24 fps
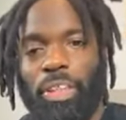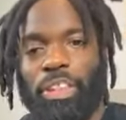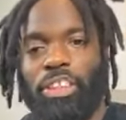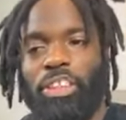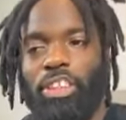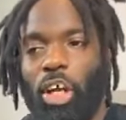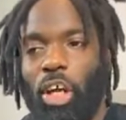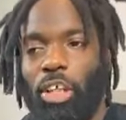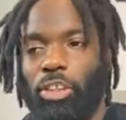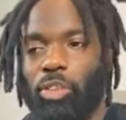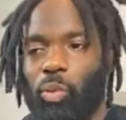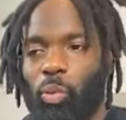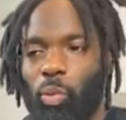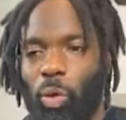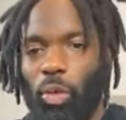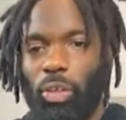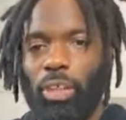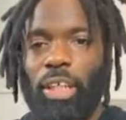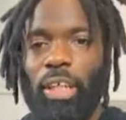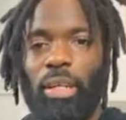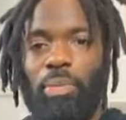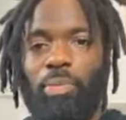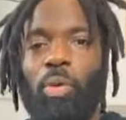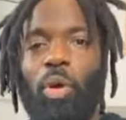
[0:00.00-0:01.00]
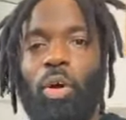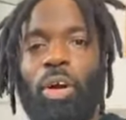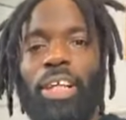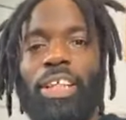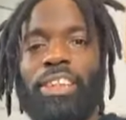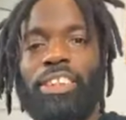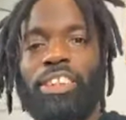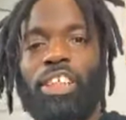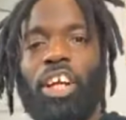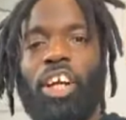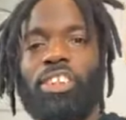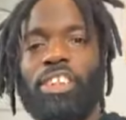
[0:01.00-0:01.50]
And when it starts working more,
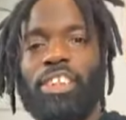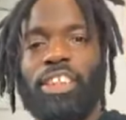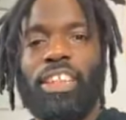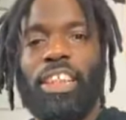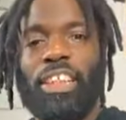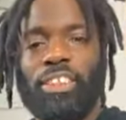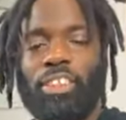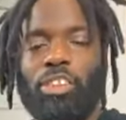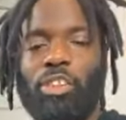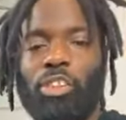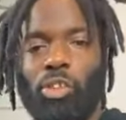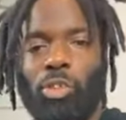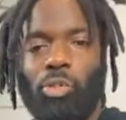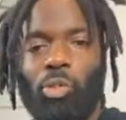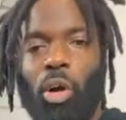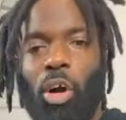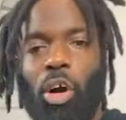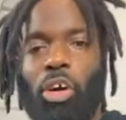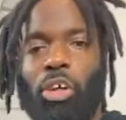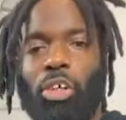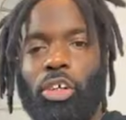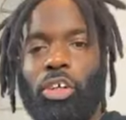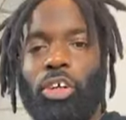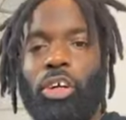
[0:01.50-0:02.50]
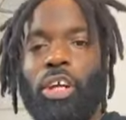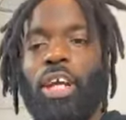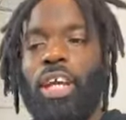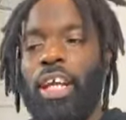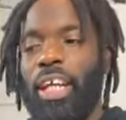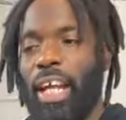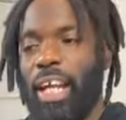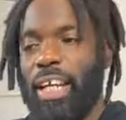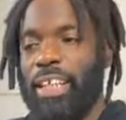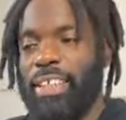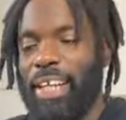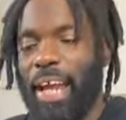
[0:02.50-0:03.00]
it starts to get stronger.
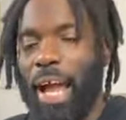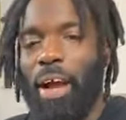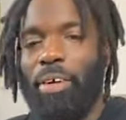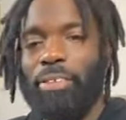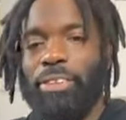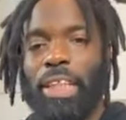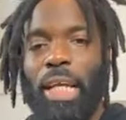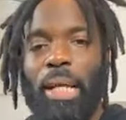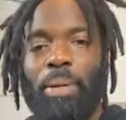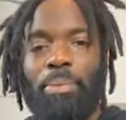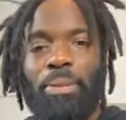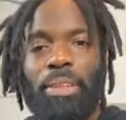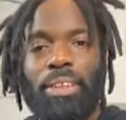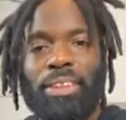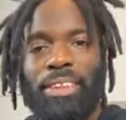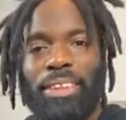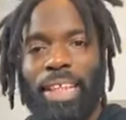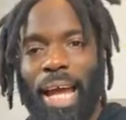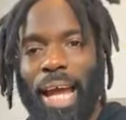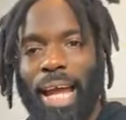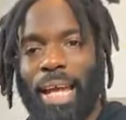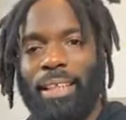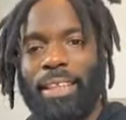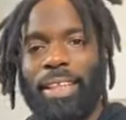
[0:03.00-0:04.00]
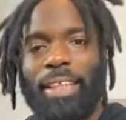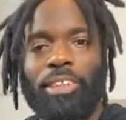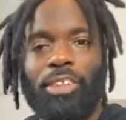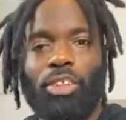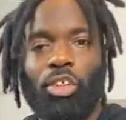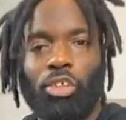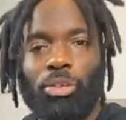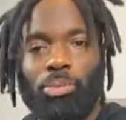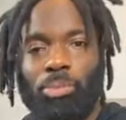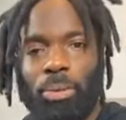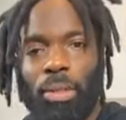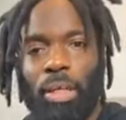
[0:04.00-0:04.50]
And now it's able to dilate
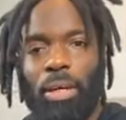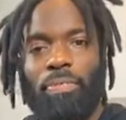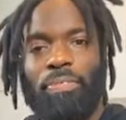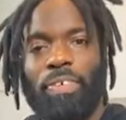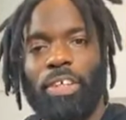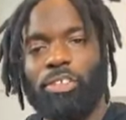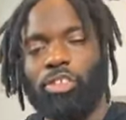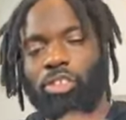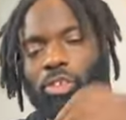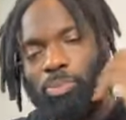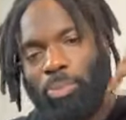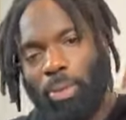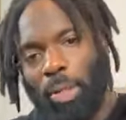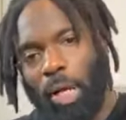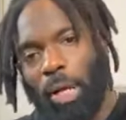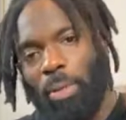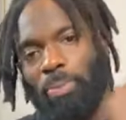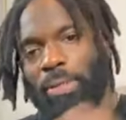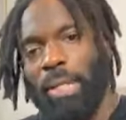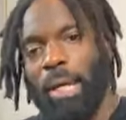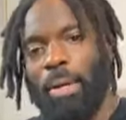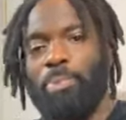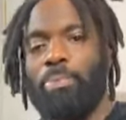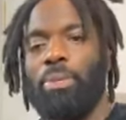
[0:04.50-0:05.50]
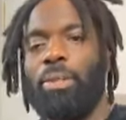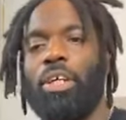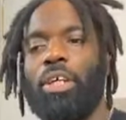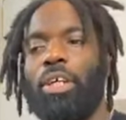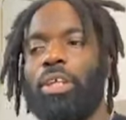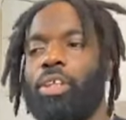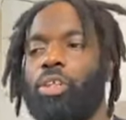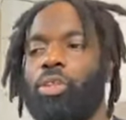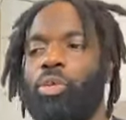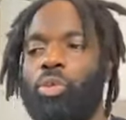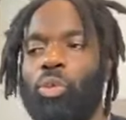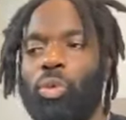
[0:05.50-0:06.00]
those blood vessels, pump that
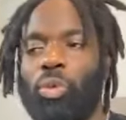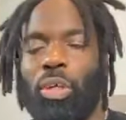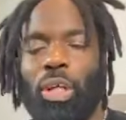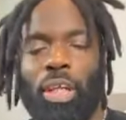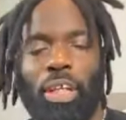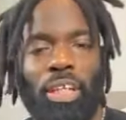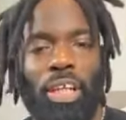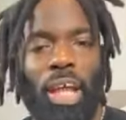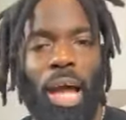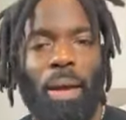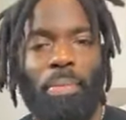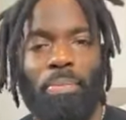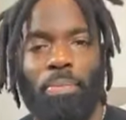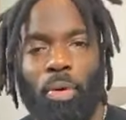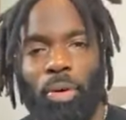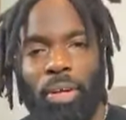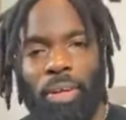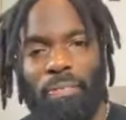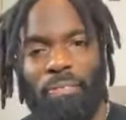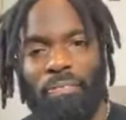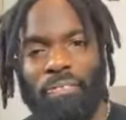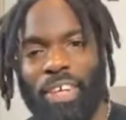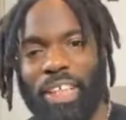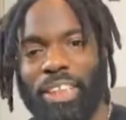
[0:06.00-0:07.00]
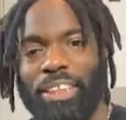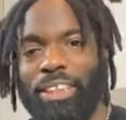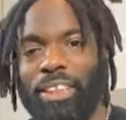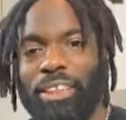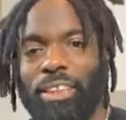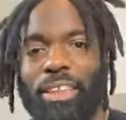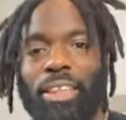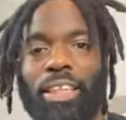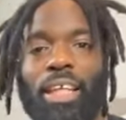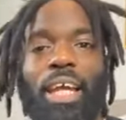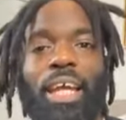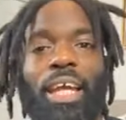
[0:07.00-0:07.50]
blood through a lot more
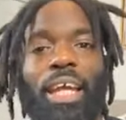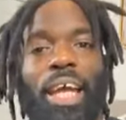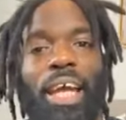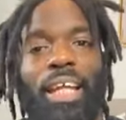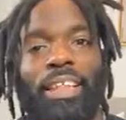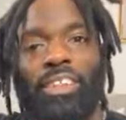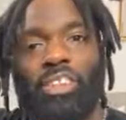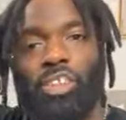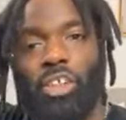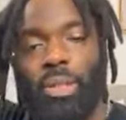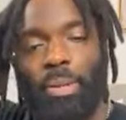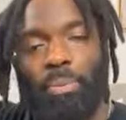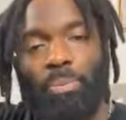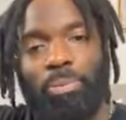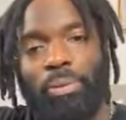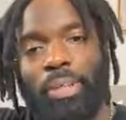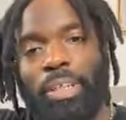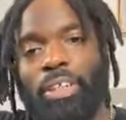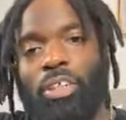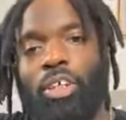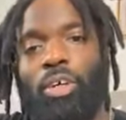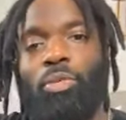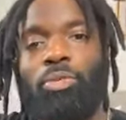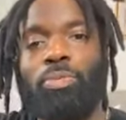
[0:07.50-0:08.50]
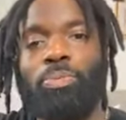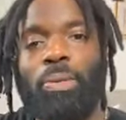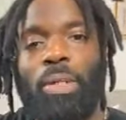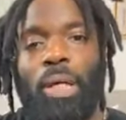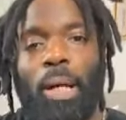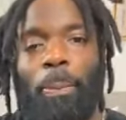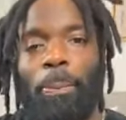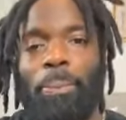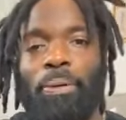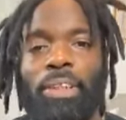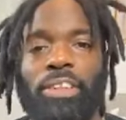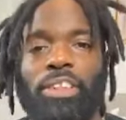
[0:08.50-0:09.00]
efficiently, and it's going to bring those
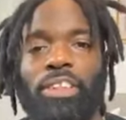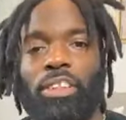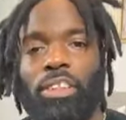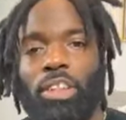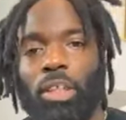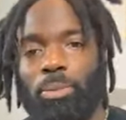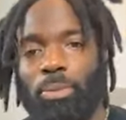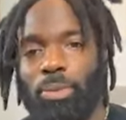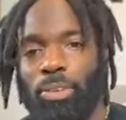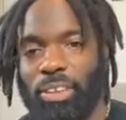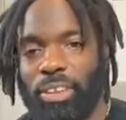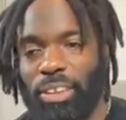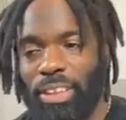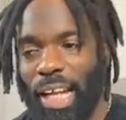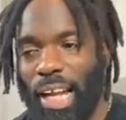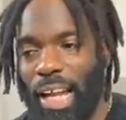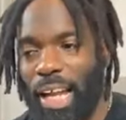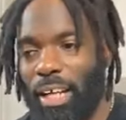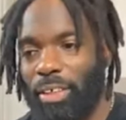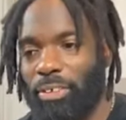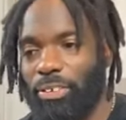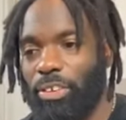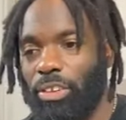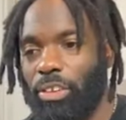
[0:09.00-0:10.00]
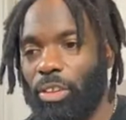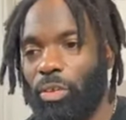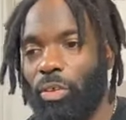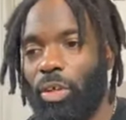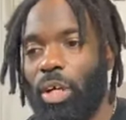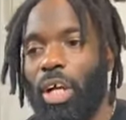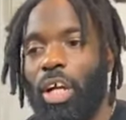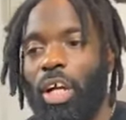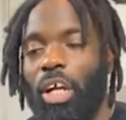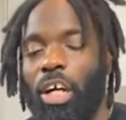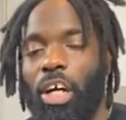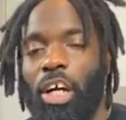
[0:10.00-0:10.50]
blood pressure numbers down.
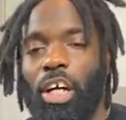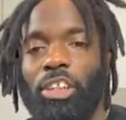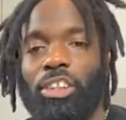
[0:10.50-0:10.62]
So